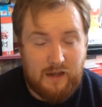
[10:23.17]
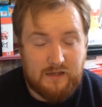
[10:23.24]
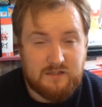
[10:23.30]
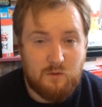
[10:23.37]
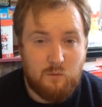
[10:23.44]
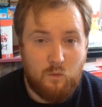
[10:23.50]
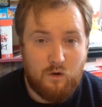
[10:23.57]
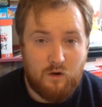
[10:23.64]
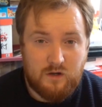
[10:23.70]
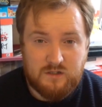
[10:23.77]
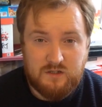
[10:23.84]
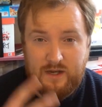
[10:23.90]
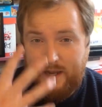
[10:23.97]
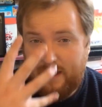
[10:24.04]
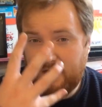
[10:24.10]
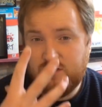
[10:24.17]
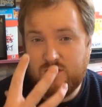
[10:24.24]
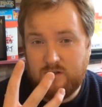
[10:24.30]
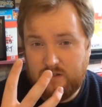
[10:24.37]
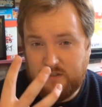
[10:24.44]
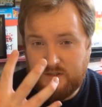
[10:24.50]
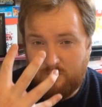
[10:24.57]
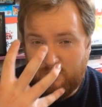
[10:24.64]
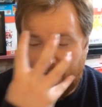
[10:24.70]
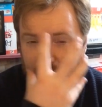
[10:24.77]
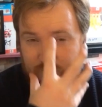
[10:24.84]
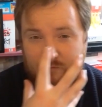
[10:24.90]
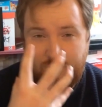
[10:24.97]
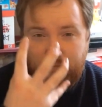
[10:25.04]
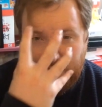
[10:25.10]
as it were, because occasionally some of the
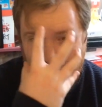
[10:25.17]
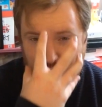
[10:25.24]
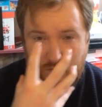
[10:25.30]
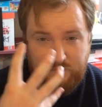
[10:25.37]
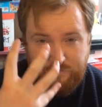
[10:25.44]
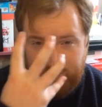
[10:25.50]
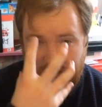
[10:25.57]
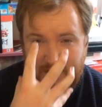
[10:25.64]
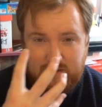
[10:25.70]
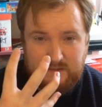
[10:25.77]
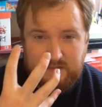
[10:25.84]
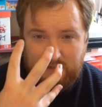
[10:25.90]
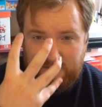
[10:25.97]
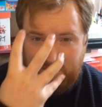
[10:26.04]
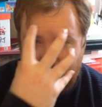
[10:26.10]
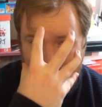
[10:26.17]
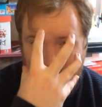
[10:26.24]
visual effects, like